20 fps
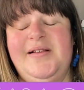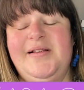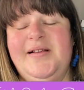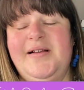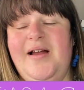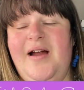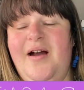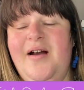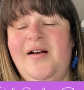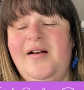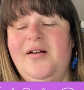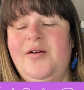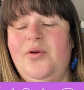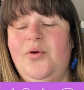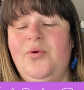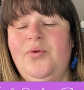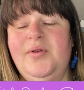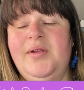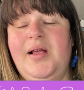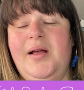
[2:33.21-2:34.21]
skirt
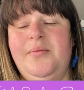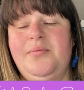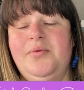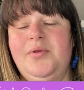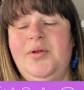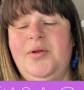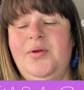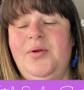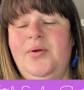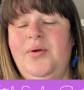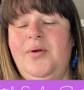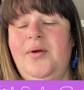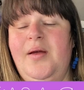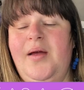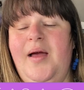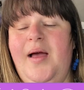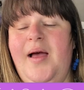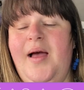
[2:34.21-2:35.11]
goes up to